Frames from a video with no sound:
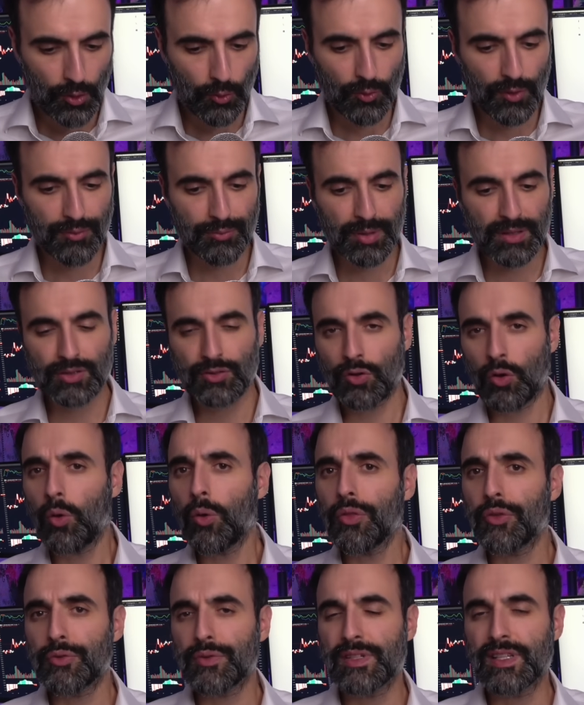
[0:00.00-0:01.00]
We've been
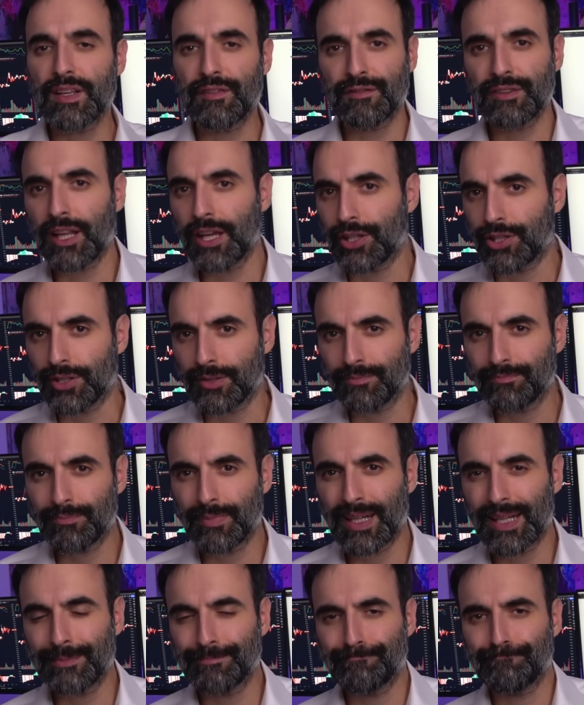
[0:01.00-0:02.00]
told there's deflation,
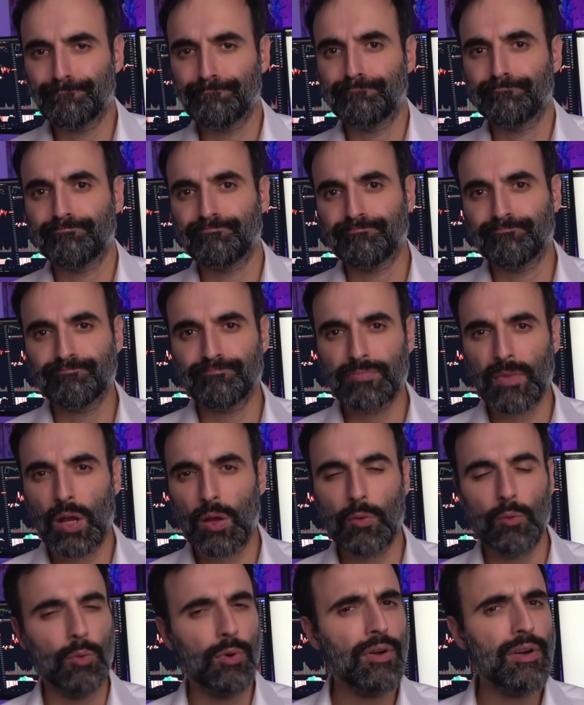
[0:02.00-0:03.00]
but
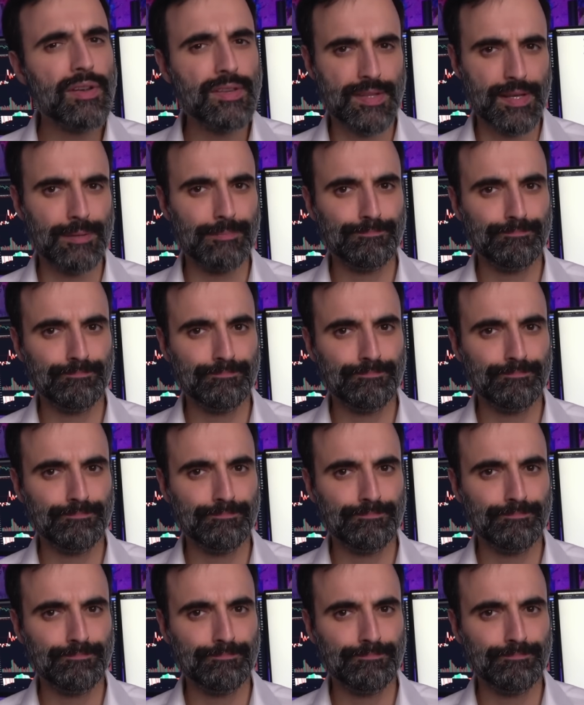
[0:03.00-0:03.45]
where is it?